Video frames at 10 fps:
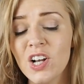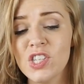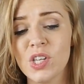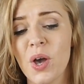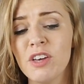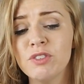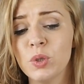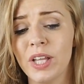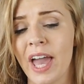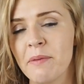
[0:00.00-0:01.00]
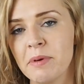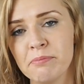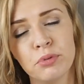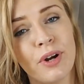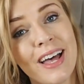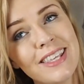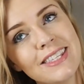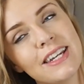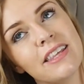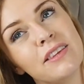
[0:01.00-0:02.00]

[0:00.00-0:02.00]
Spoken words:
So overall I am impressed.